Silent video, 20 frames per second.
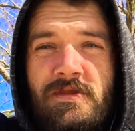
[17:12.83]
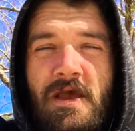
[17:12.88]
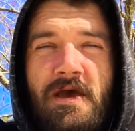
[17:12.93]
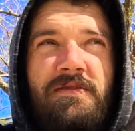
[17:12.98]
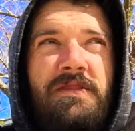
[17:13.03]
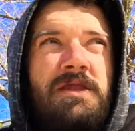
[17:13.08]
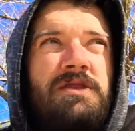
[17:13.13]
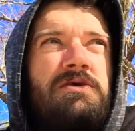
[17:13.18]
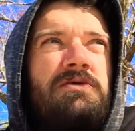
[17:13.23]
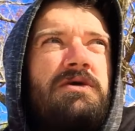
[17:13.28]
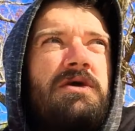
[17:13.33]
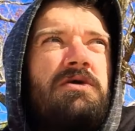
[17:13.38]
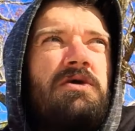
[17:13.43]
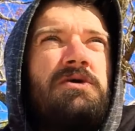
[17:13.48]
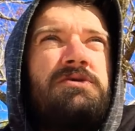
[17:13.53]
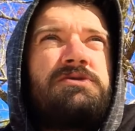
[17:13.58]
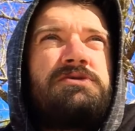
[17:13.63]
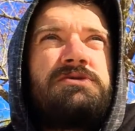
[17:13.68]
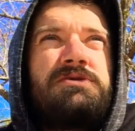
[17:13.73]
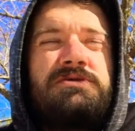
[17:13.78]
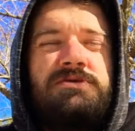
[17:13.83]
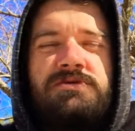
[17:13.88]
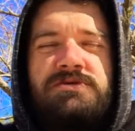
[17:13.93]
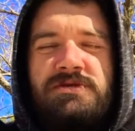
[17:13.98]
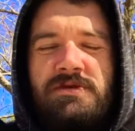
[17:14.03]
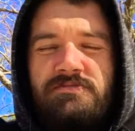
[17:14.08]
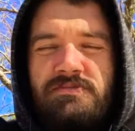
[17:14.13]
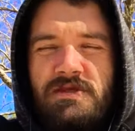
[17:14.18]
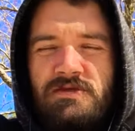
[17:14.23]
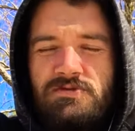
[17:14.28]
And then you can consciously do
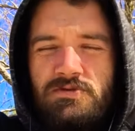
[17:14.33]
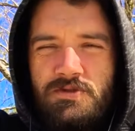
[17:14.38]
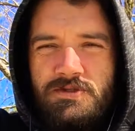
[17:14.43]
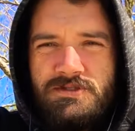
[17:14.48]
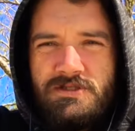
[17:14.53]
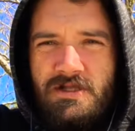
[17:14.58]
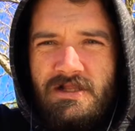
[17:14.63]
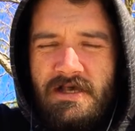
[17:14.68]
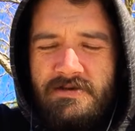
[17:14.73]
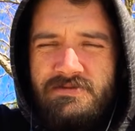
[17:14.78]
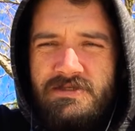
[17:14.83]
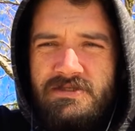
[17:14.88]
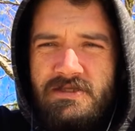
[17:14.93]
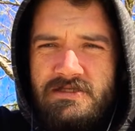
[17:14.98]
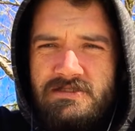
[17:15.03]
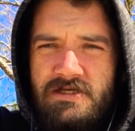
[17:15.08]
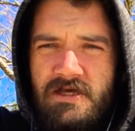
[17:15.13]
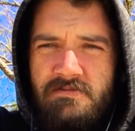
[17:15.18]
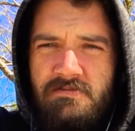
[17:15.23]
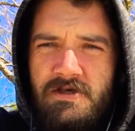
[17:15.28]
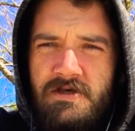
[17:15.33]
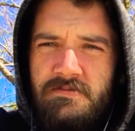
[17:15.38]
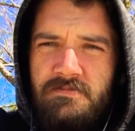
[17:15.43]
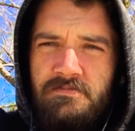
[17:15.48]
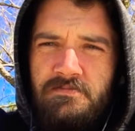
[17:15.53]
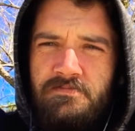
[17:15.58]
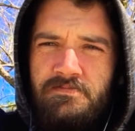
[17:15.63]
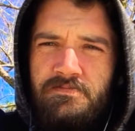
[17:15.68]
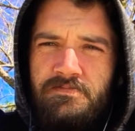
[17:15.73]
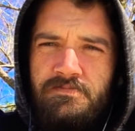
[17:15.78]
something towards collapsing that timeline
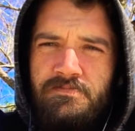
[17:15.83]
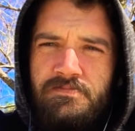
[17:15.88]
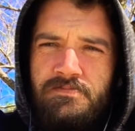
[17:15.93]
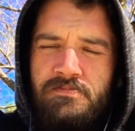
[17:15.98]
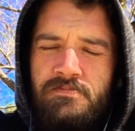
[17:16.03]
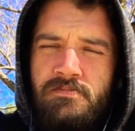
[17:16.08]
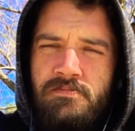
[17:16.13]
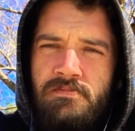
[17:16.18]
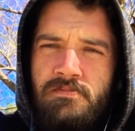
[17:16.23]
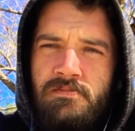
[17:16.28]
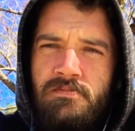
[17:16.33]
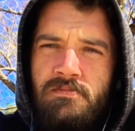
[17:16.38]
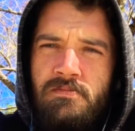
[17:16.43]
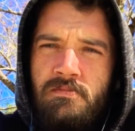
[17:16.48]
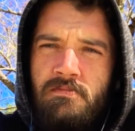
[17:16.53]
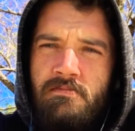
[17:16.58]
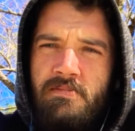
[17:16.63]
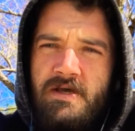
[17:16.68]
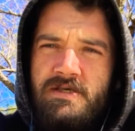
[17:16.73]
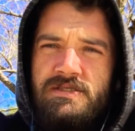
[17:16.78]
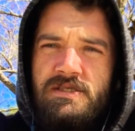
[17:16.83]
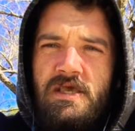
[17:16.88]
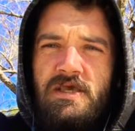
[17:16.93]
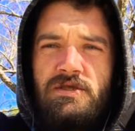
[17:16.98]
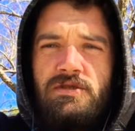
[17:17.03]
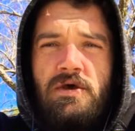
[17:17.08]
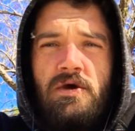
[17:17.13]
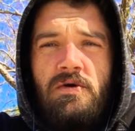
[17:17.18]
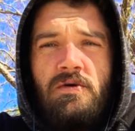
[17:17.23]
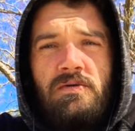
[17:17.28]
by
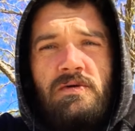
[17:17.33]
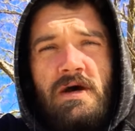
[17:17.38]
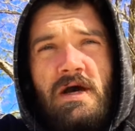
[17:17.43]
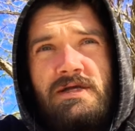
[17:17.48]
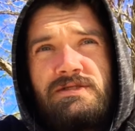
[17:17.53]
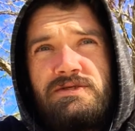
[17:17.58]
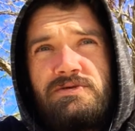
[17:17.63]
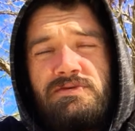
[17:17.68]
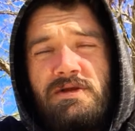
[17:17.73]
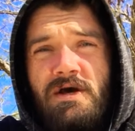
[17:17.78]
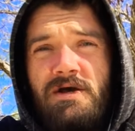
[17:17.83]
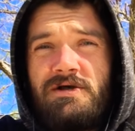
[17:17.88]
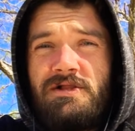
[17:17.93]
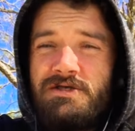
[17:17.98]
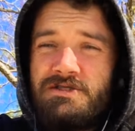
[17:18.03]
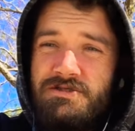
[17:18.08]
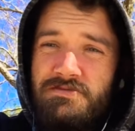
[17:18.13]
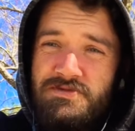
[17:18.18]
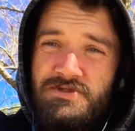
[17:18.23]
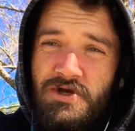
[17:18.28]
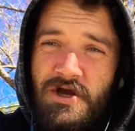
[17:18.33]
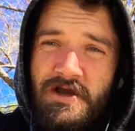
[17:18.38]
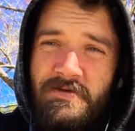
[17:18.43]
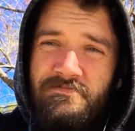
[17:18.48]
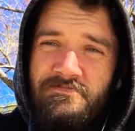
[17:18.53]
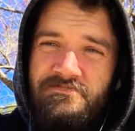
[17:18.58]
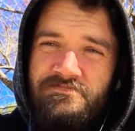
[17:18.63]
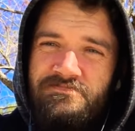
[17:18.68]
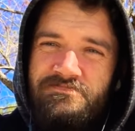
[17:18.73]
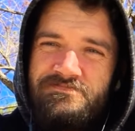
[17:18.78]
saying, no, I do not click
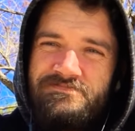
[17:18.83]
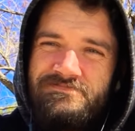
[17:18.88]
subscribe